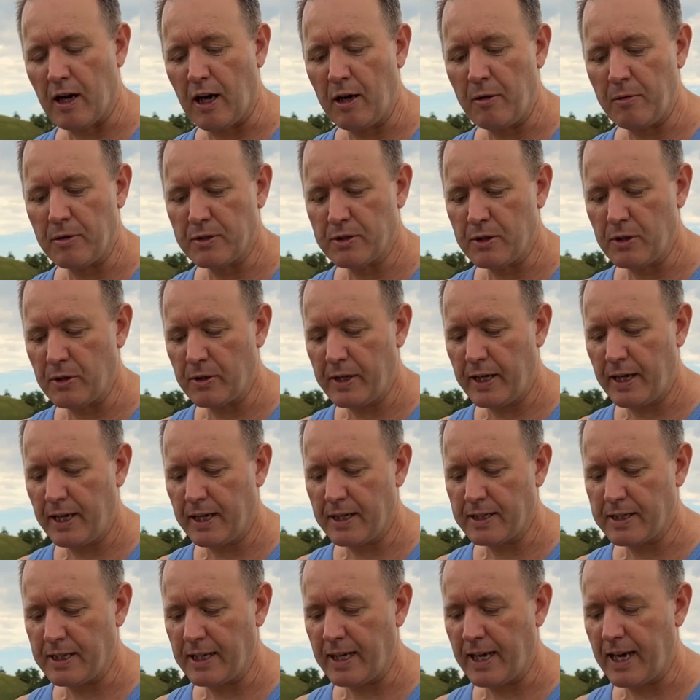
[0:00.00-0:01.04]
I was
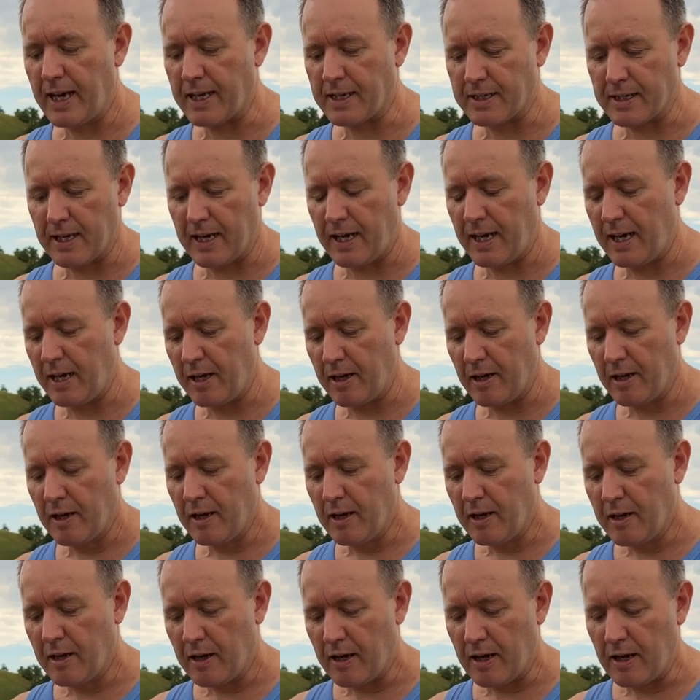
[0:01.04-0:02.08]
looking to get a
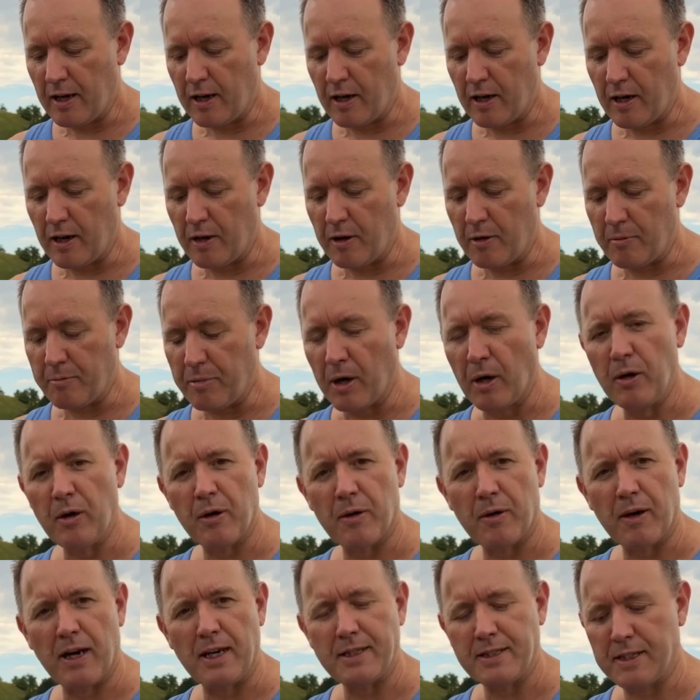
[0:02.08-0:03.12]

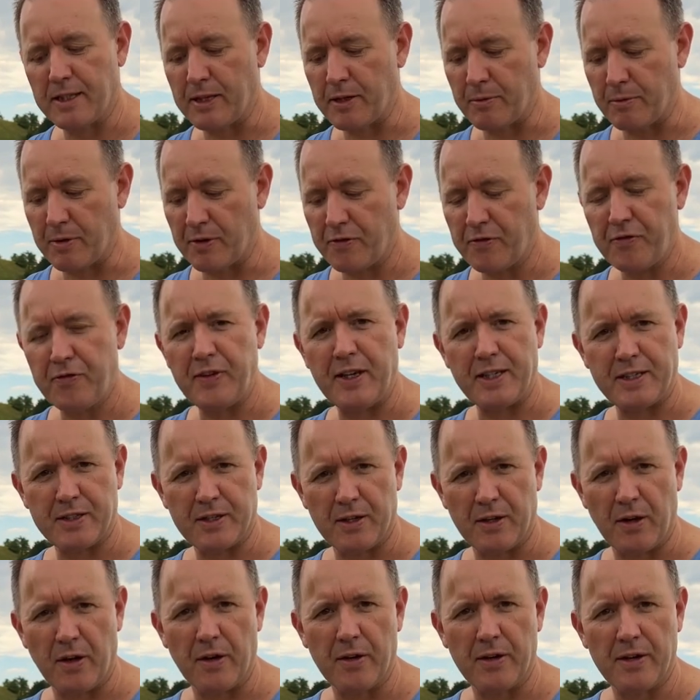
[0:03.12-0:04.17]
polarizer that would fit
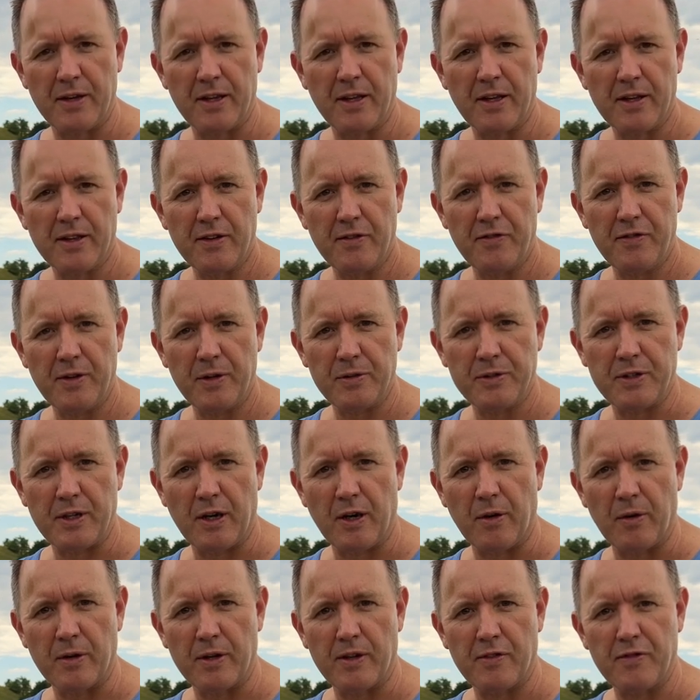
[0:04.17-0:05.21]
on the filter
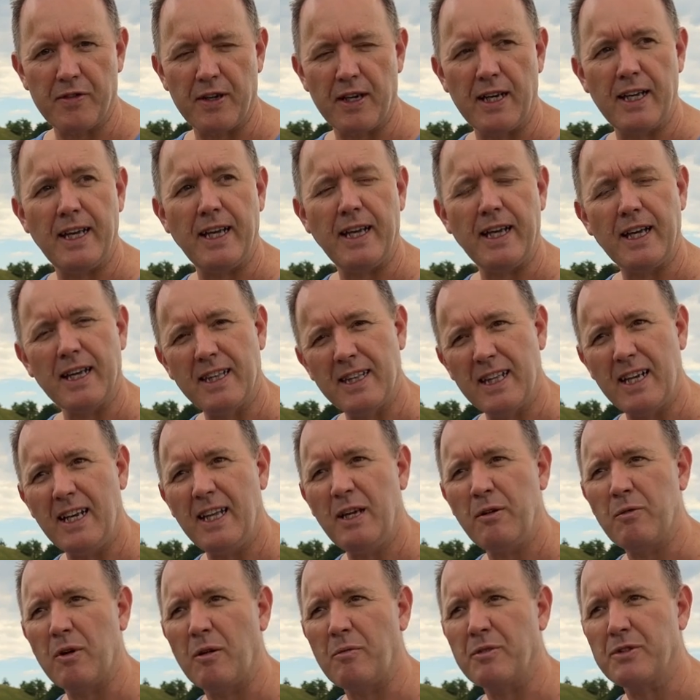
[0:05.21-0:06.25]
holder for Lee, and the
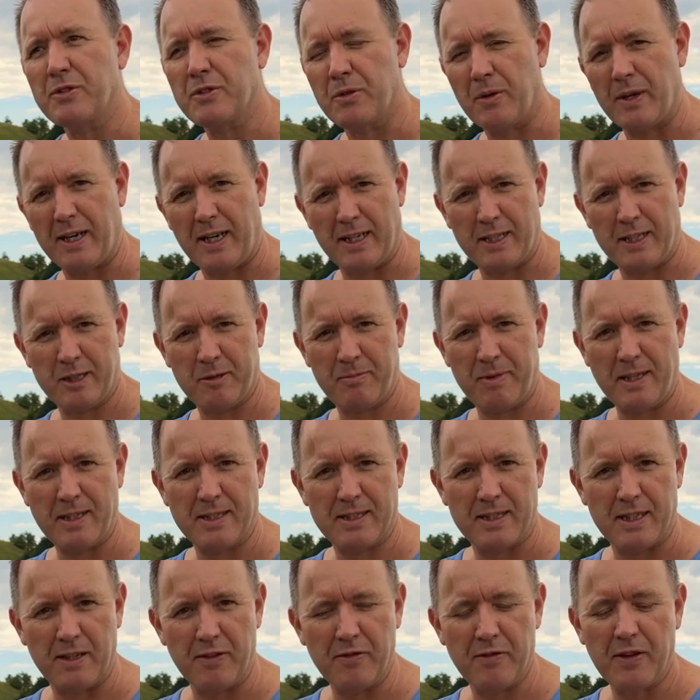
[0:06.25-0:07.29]
Lee one was quite
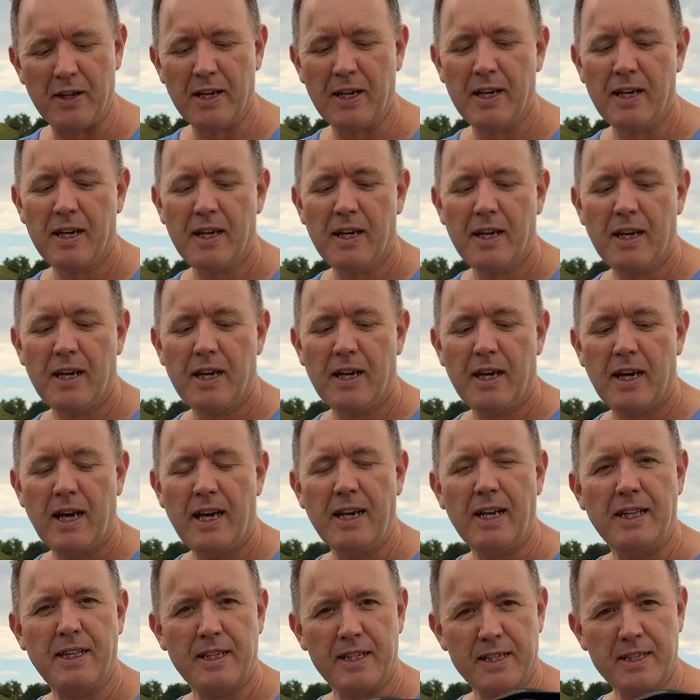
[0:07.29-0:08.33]
expensive.
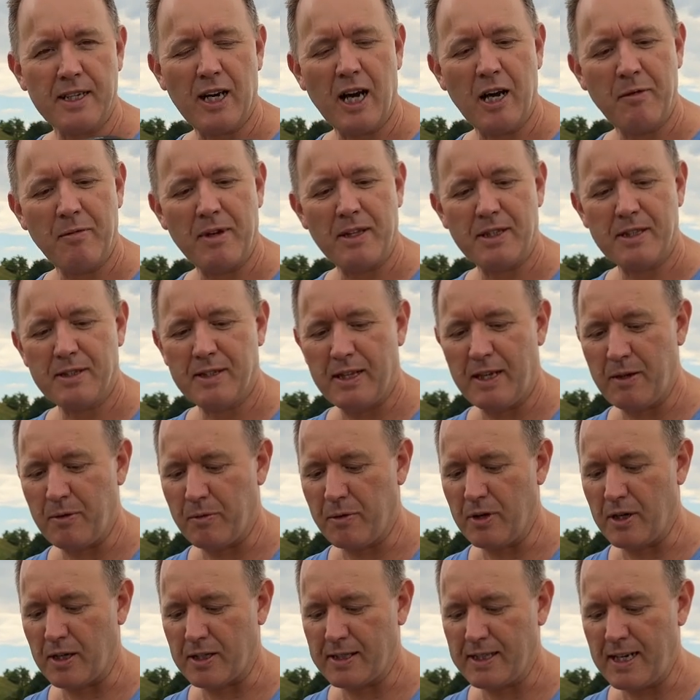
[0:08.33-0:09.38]
And at the time, it
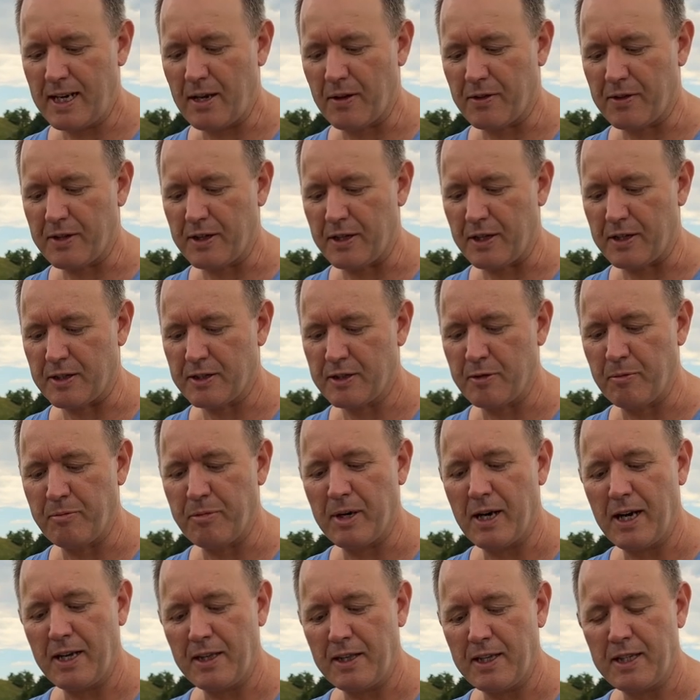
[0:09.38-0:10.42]
worked out that to
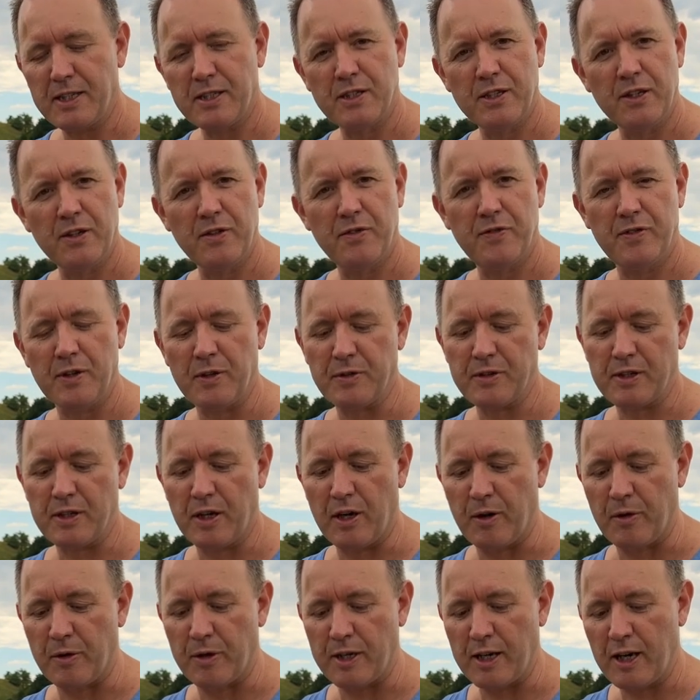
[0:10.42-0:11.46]
buy this new filter
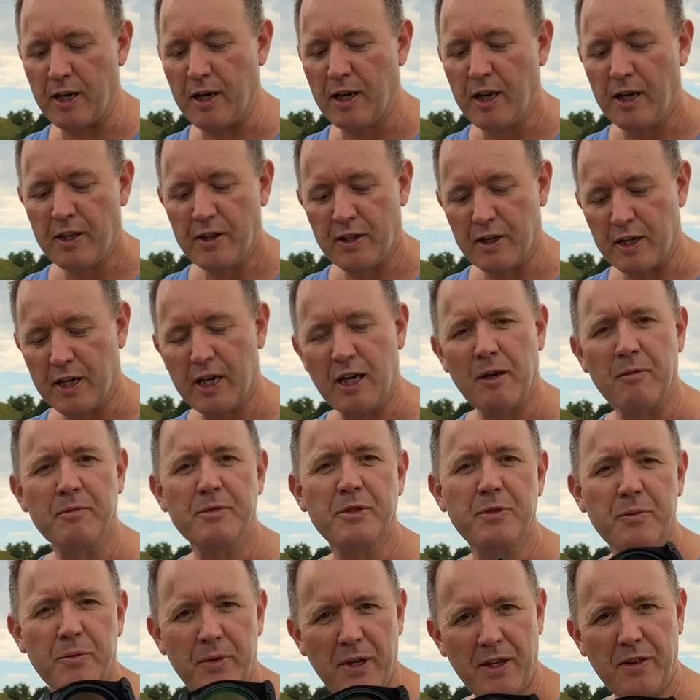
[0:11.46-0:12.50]
holder that
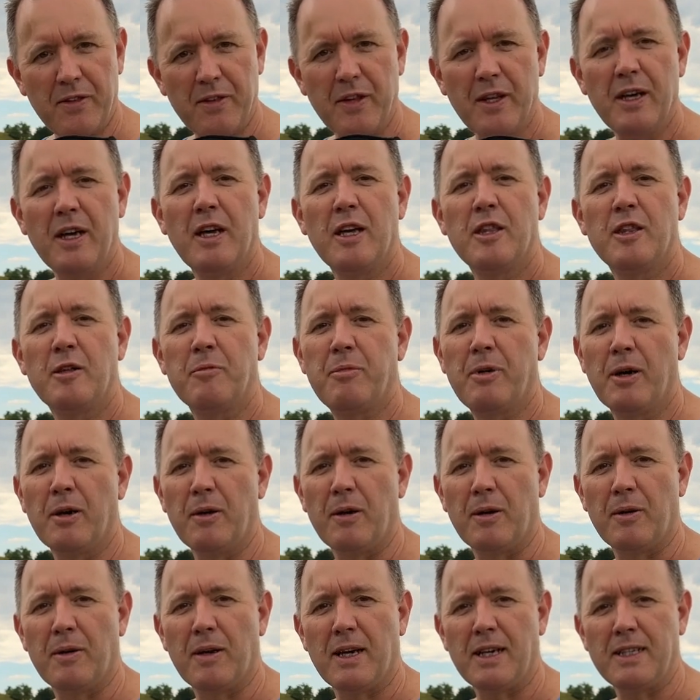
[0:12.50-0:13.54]
comes with the
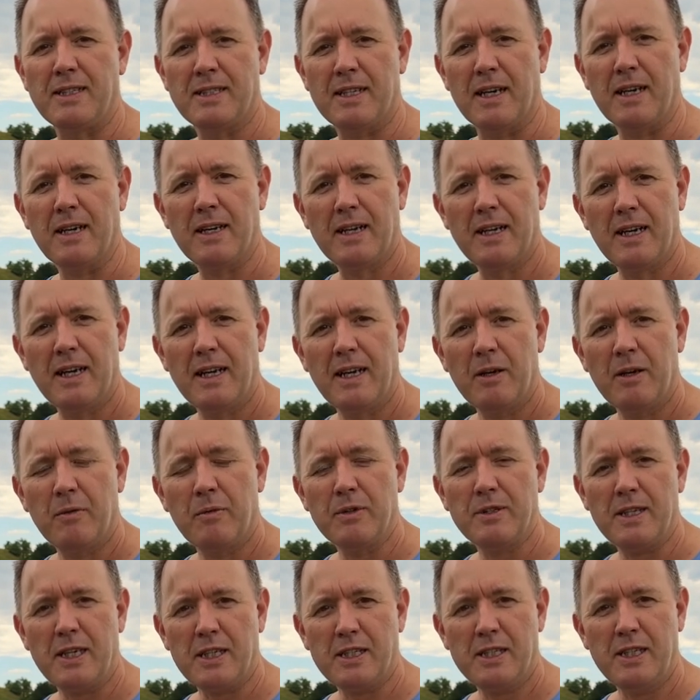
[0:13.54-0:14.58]
polarizer
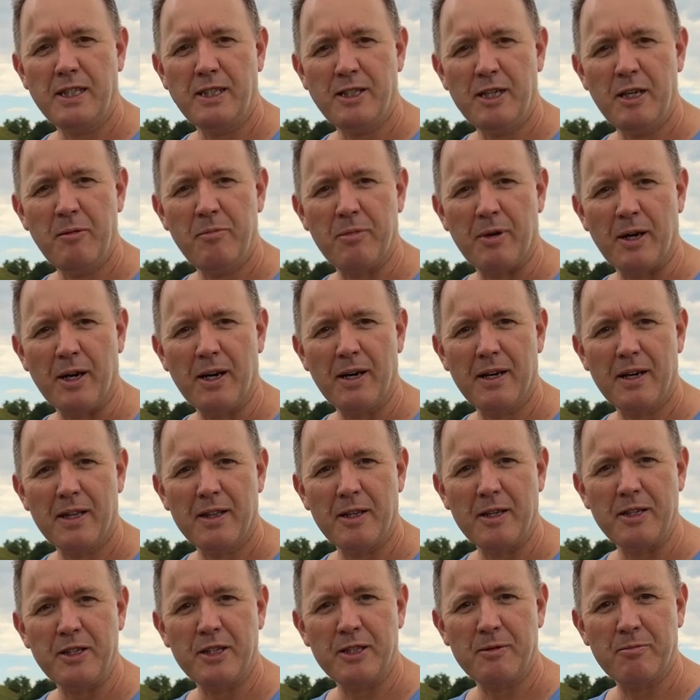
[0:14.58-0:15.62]
was actually cheaper
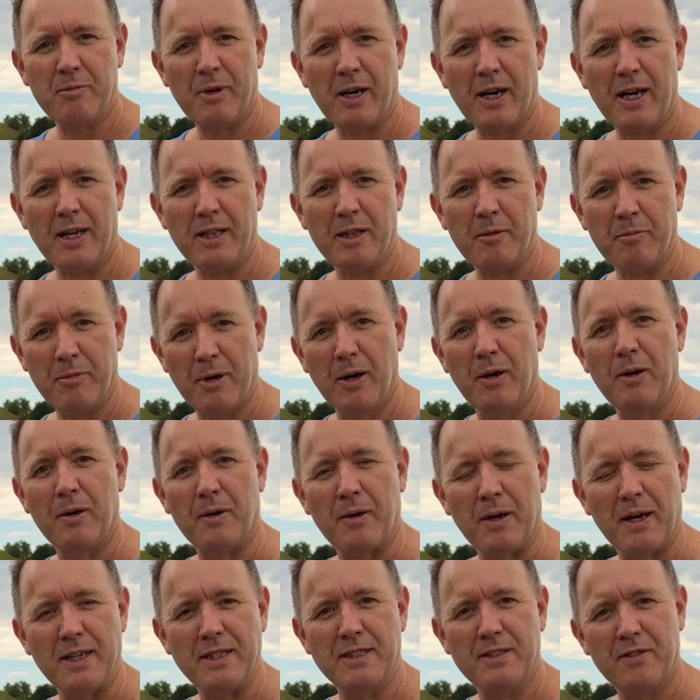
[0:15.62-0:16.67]
than just buying the
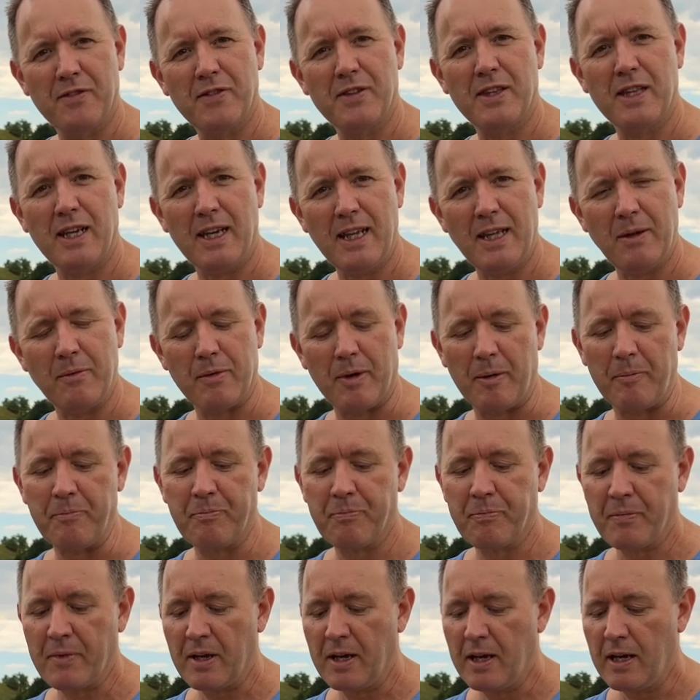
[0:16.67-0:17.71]
polarizer for the Lee one.
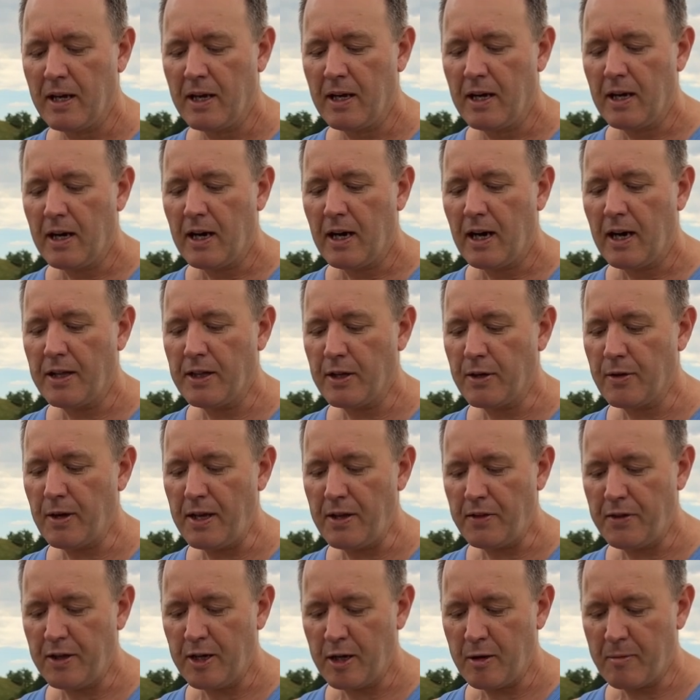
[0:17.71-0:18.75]
And the
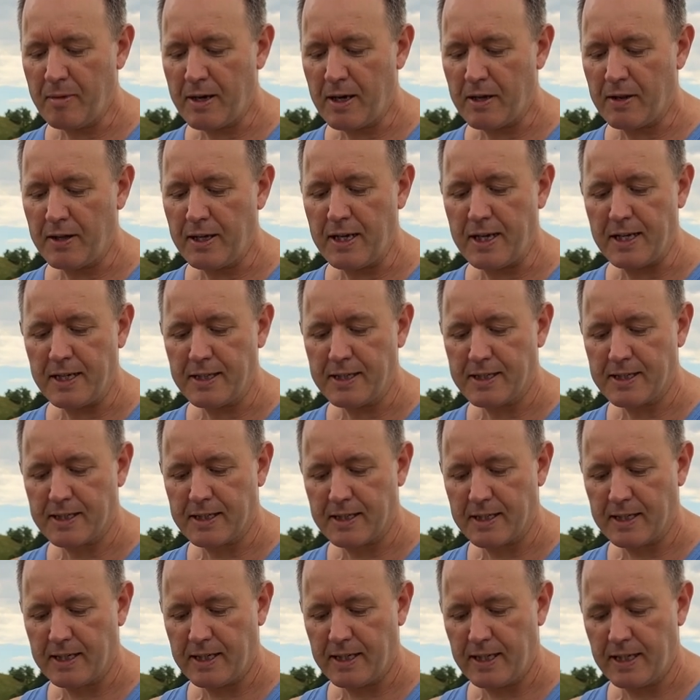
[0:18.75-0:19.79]
great thing about
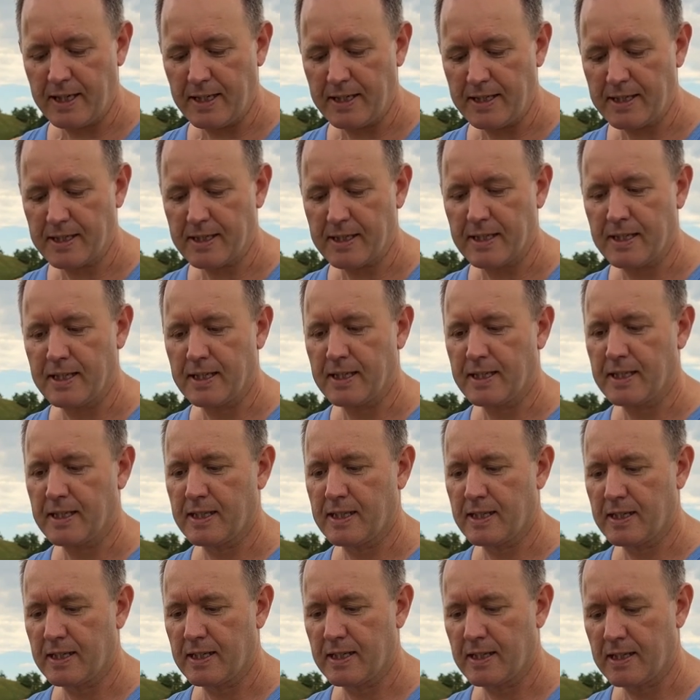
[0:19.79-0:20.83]
this is
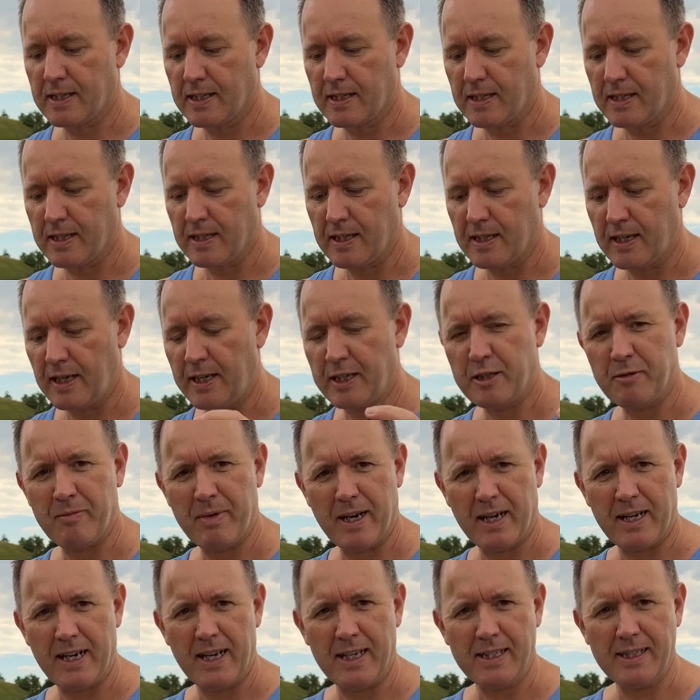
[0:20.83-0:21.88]
it's
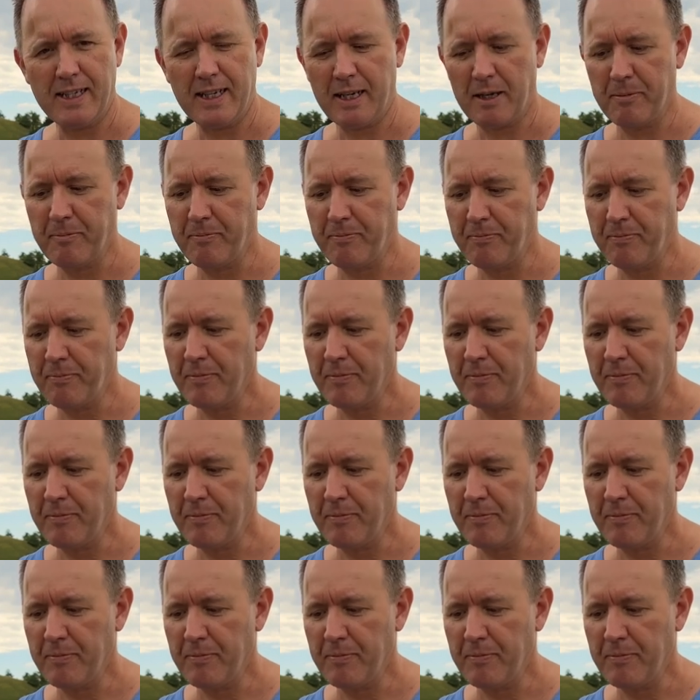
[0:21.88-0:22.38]
magnetic,